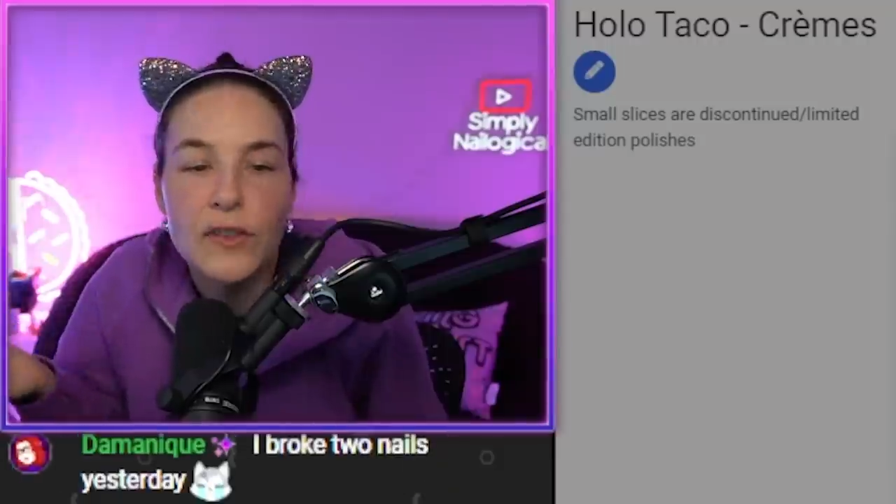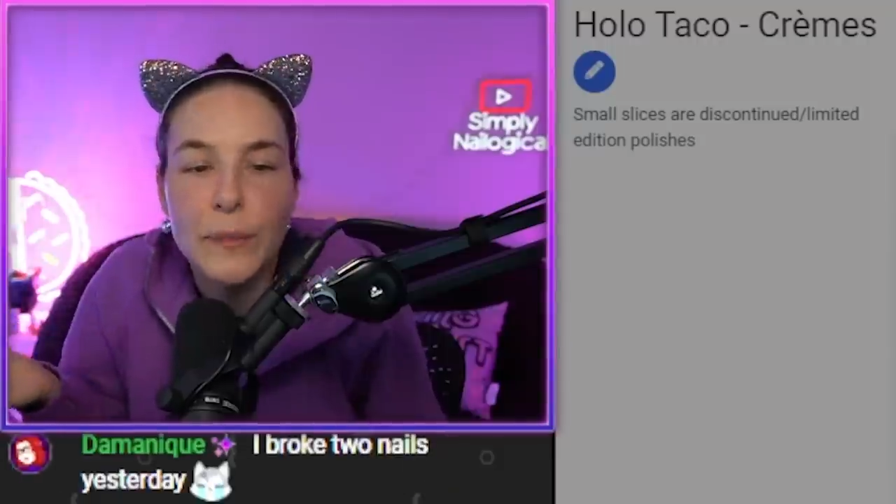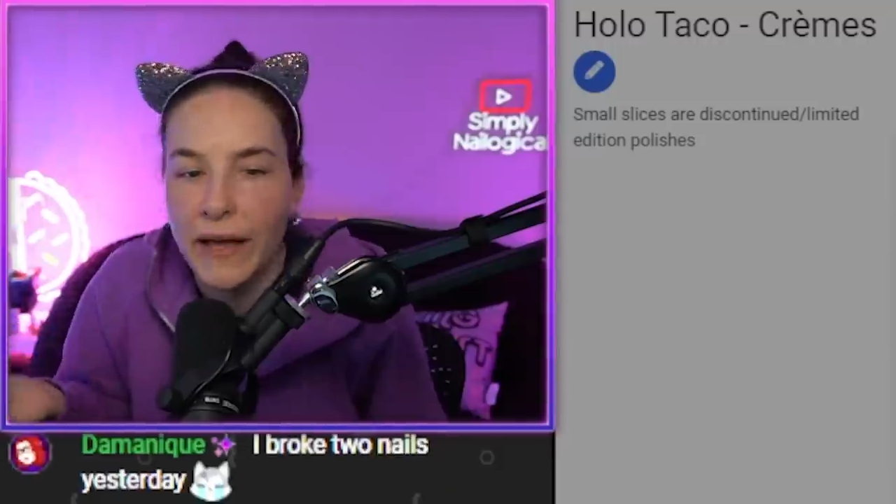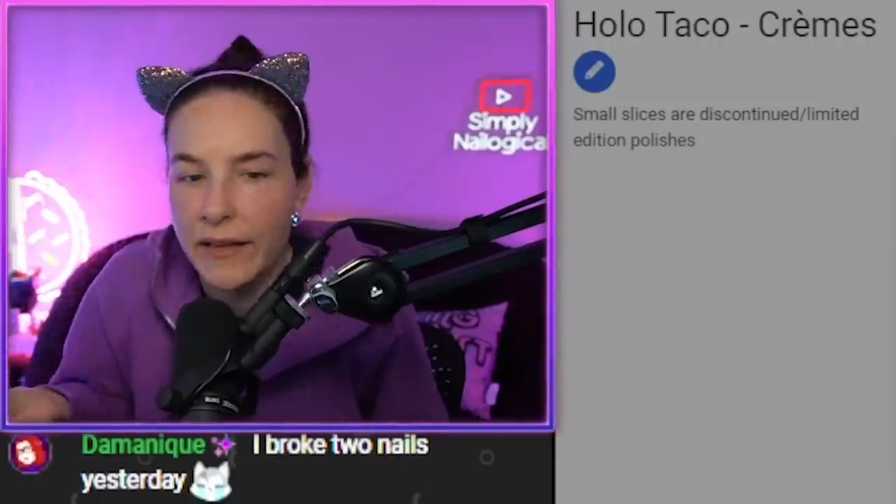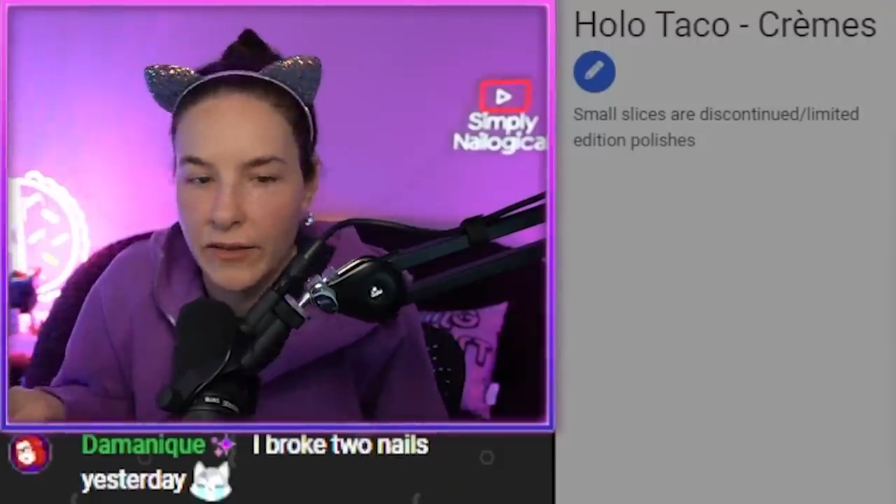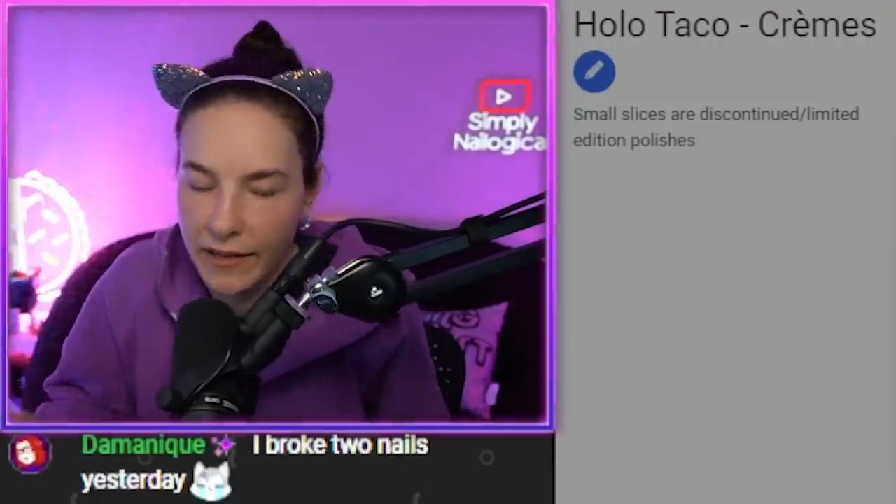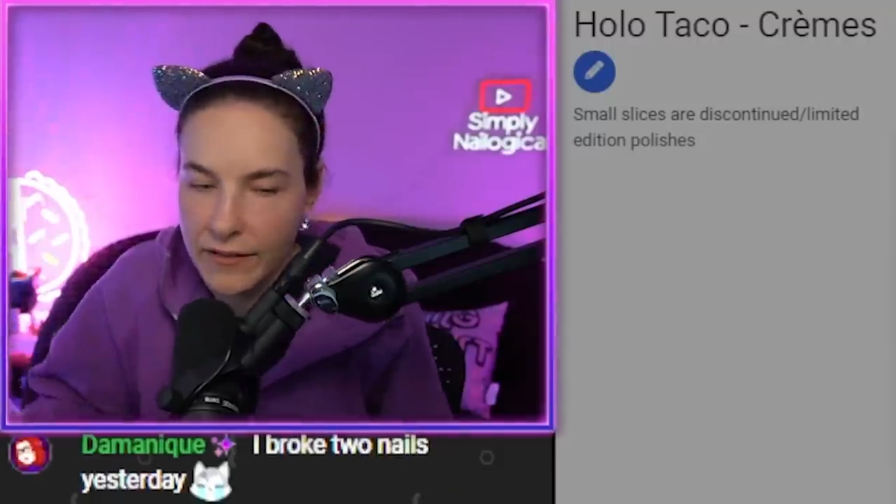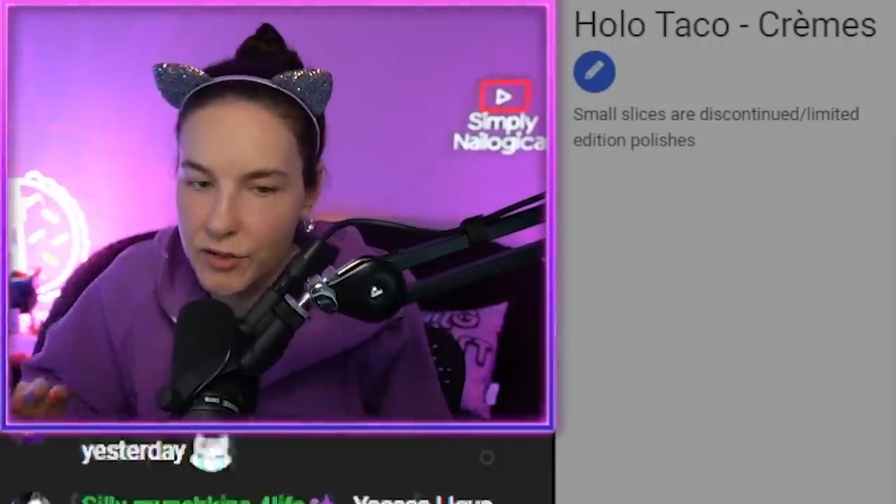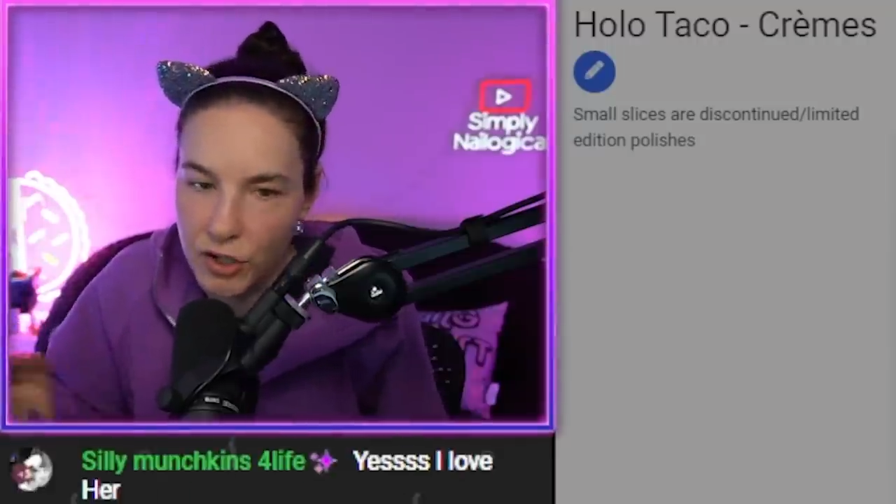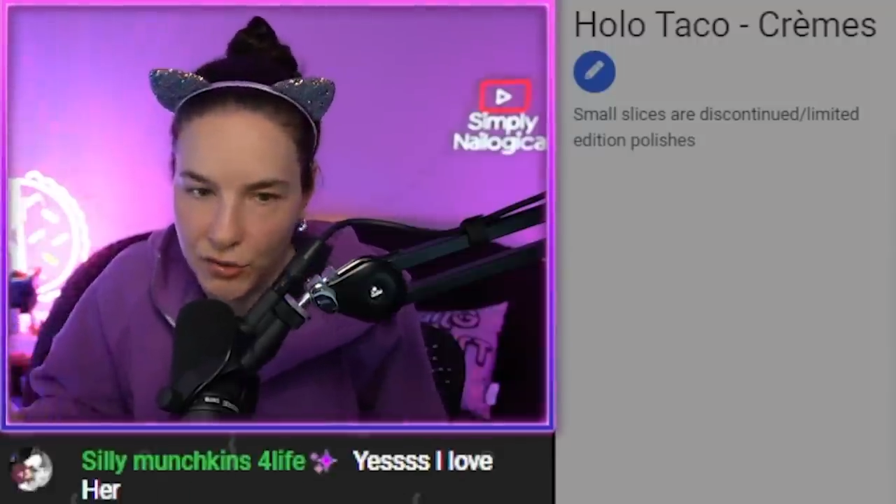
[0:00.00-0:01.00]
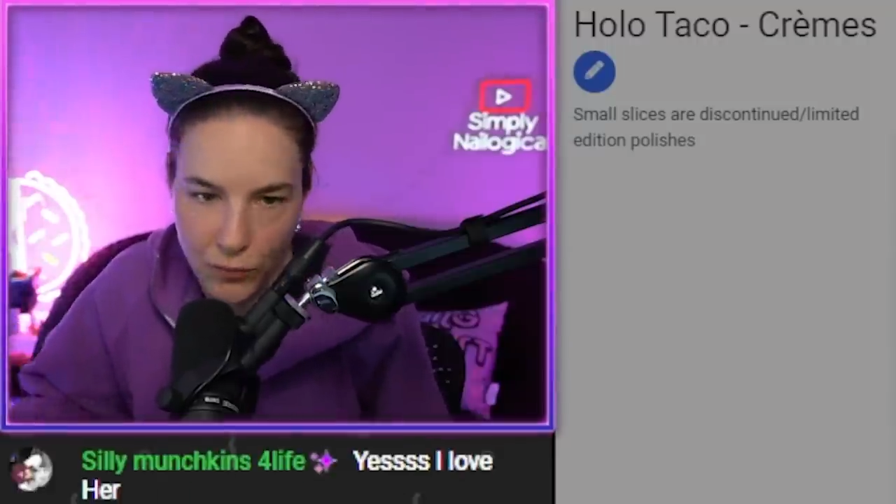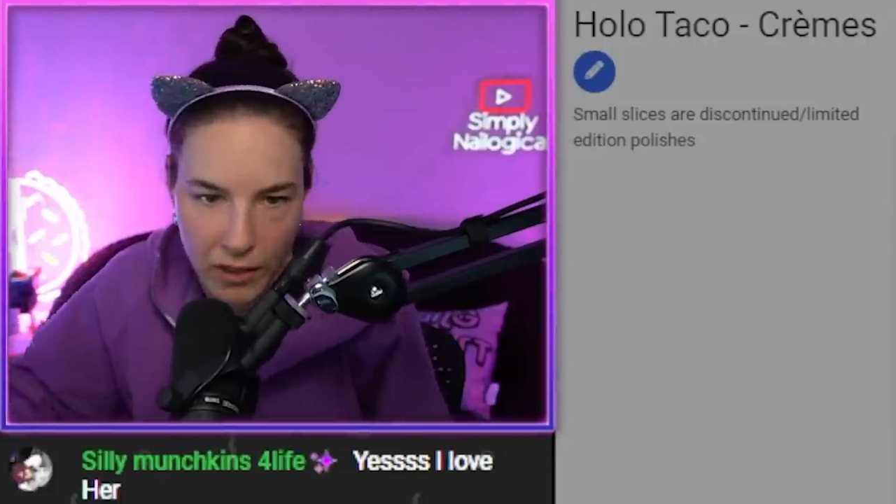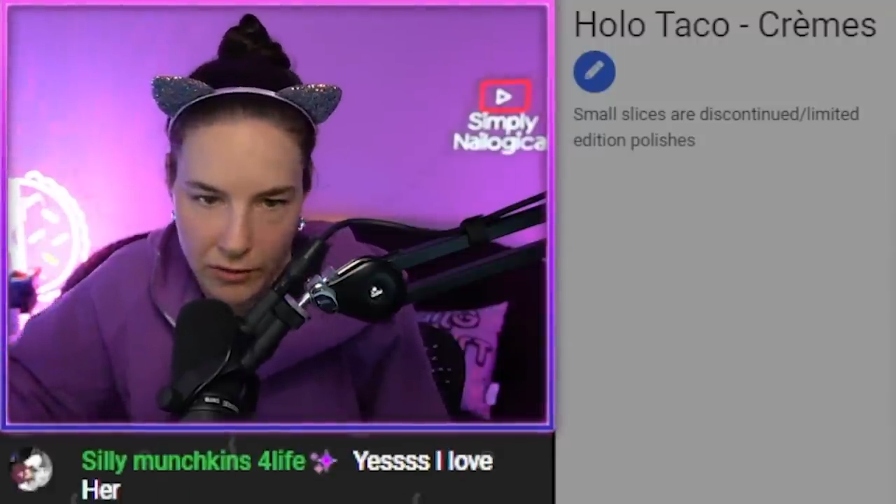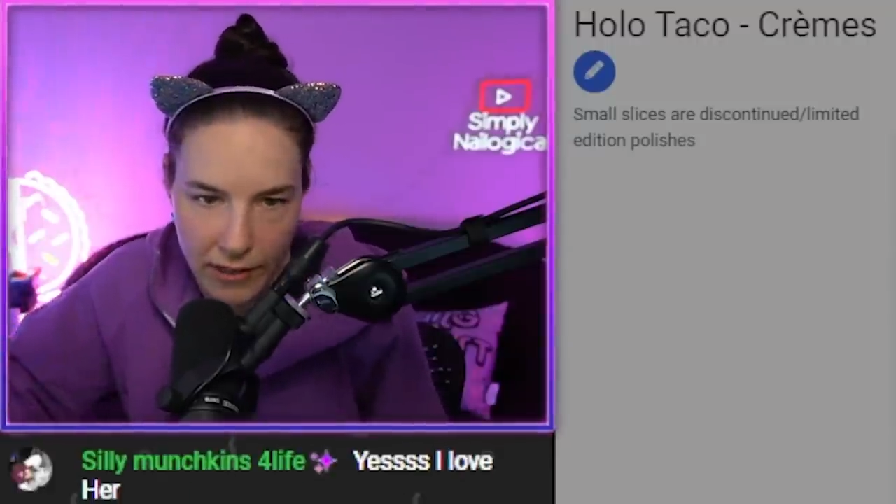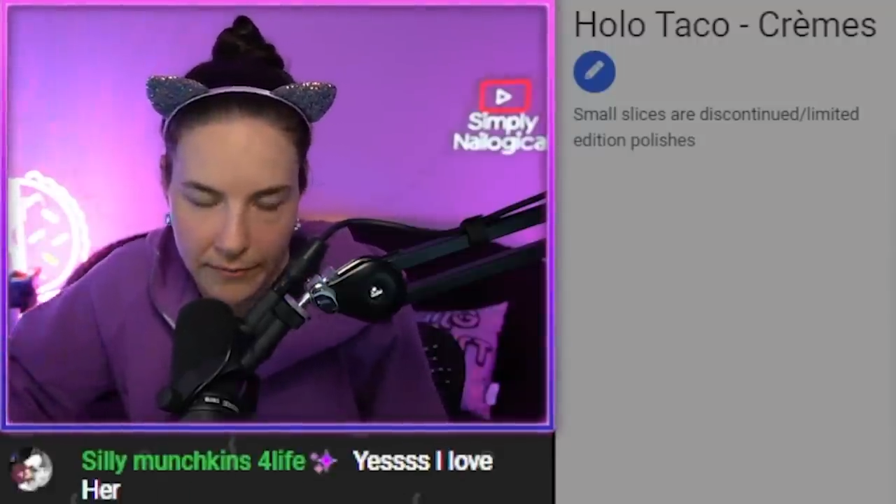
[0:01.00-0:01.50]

paint your nails just one creme.